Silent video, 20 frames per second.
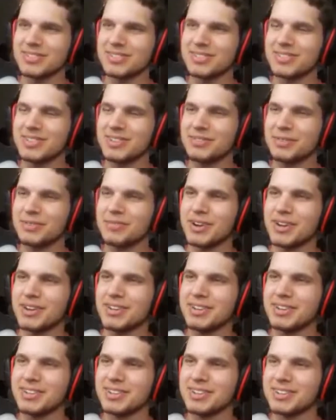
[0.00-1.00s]
Never mind.
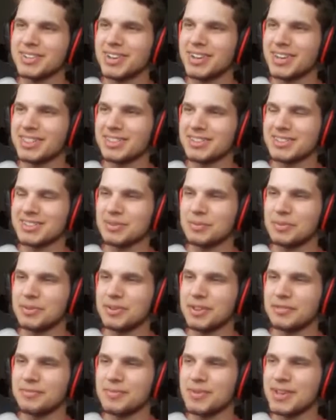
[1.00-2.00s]
I thought someone
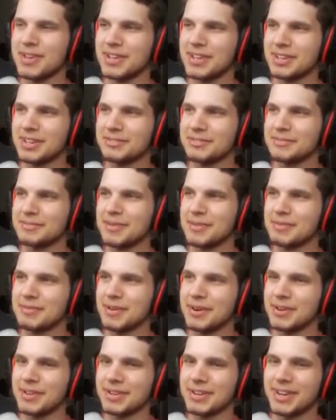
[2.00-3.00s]
left me a gift, but
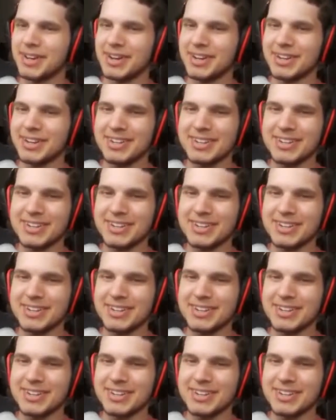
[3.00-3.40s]
apparently not.